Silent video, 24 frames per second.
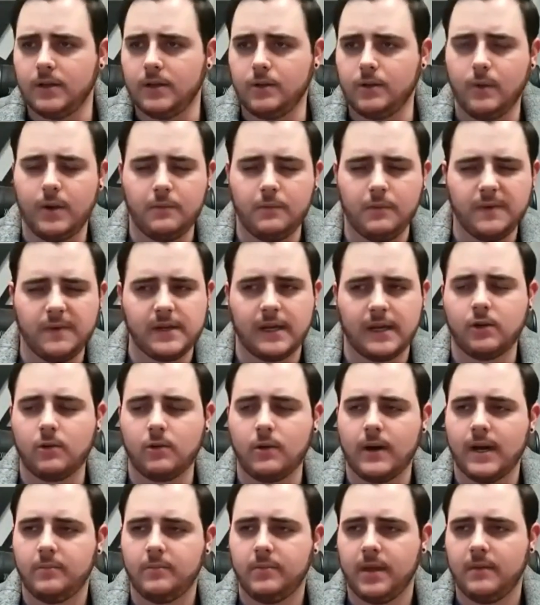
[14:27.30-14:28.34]
We've done
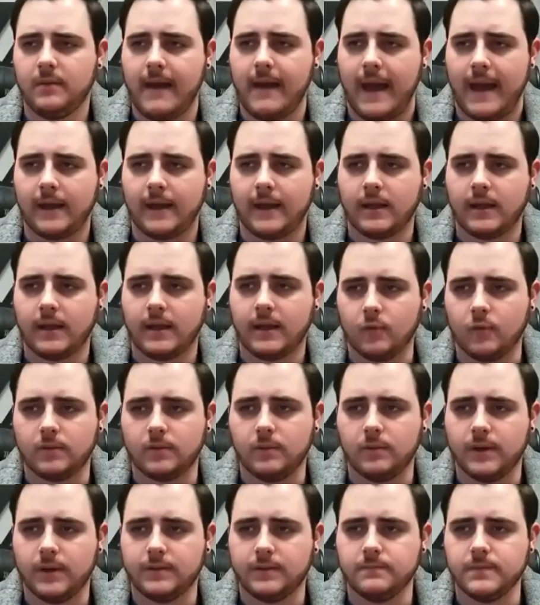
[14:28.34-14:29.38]
quite a bit back and forth
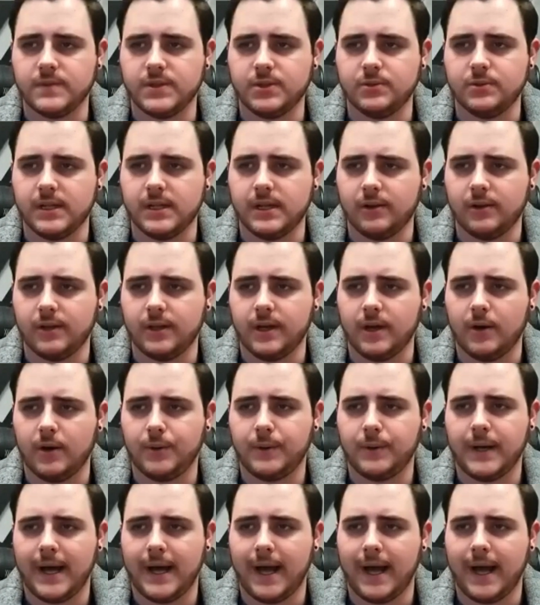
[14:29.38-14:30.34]
with zoodealio,